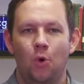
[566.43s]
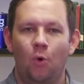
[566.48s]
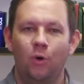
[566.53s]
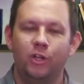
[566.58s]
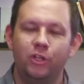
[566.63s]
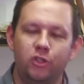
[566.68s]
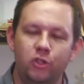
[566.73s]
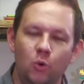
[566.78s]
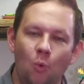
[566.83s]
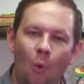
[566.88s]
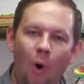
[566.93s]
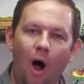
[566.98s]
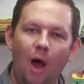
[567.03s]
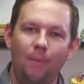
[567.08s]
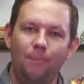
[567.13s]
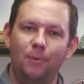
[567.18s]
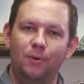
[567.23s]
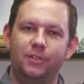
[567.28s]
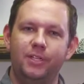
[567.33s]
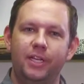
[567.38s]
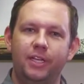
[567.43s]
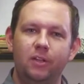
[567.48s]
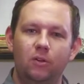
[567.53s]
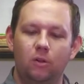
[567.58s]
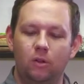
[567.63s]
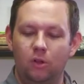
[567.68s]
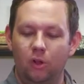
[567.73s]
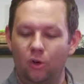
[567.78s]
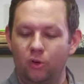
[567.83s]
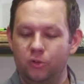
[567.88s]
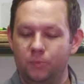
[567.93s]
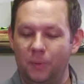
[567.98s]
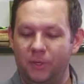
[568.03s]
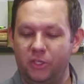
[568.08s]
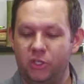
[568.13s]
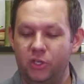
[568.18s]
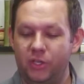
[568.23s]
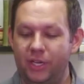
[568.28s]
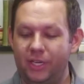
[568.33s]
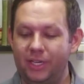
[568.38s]
Or did you want particular clothes,
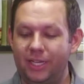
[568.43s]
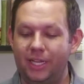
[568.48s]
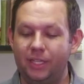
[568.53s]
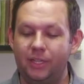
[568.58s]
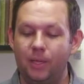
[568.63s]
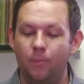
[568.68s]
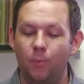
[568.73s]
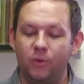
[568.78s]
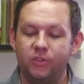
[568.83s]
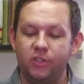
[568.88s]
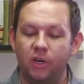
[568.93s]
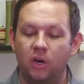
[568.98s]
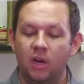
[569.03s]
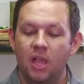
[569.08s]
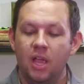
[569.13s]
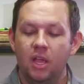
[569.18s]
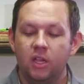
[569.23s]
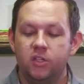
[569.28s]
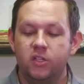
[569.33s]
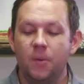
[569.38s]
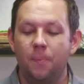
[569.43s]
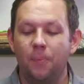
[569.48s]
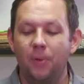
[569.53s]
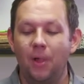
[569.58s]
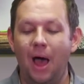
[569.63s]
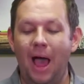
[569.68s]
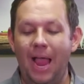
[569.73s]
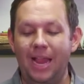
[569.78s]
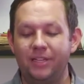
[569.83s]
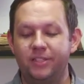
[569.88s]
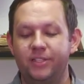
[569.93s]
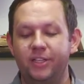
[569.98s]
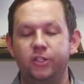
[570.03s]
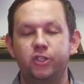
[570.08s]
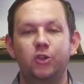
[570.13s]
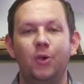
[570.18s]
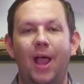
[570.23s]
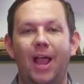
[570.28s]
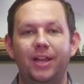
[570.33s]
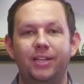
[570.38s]
but you didn't get them? Was there supplies
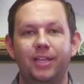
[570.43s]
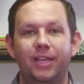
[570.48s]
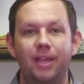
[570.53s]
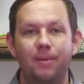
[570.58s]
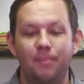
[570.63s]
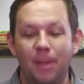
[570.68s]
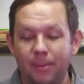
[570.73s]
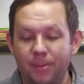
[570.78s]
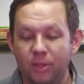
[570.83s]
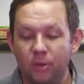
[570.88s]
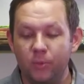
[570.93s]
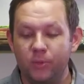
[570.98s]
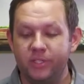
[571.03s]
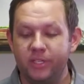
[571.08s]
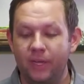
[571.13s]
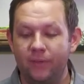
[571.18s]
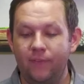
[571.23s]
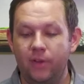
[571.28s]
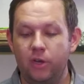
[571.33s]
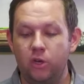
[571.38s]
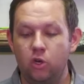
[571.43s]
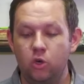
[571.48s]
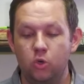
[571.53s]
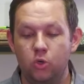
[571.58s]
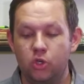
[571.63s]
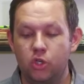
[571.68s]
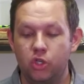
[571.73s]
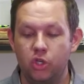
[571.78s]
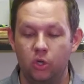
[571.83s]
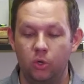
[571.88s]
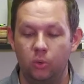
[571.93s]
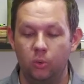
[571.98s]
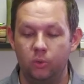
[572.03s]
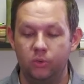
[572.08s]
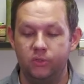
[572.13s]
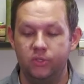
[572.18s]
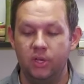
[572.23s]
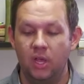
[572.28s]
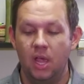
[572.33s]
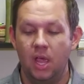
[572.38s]
that you had to get? Maybe there was even new
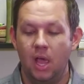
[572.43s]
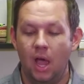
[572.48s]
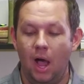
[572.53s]
shoes.